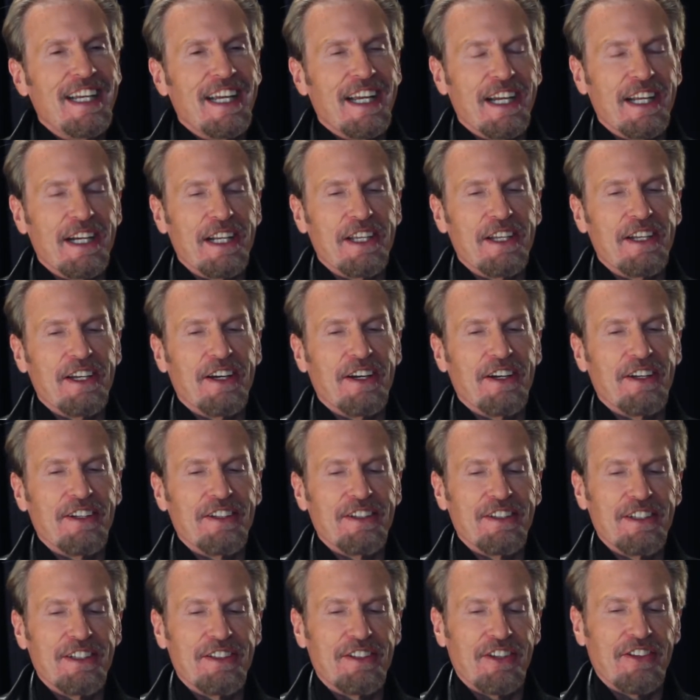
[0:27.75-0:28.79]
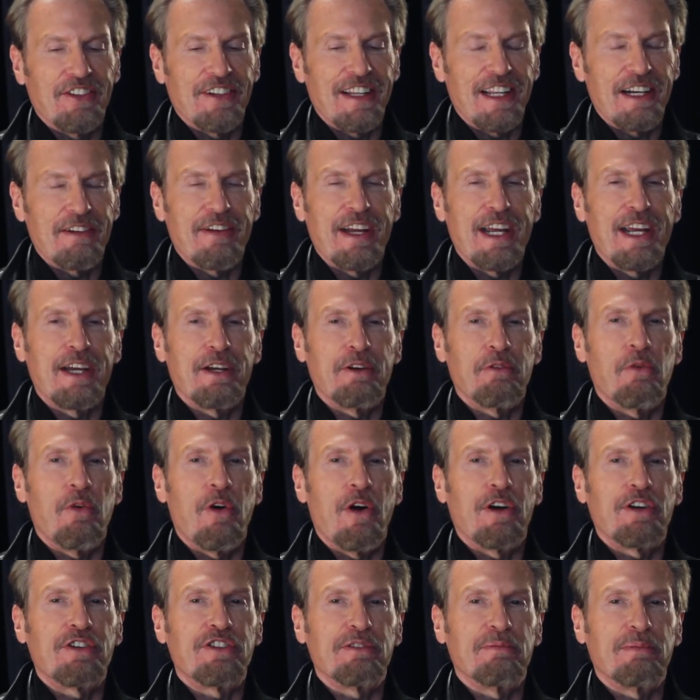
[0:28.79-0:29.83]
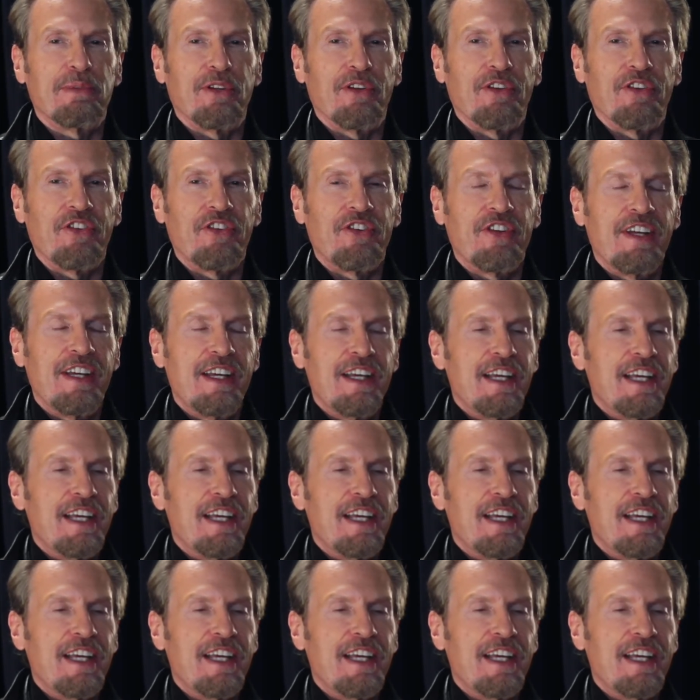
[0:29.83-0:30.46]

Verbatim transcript: and he uh, he does a lot of hand washables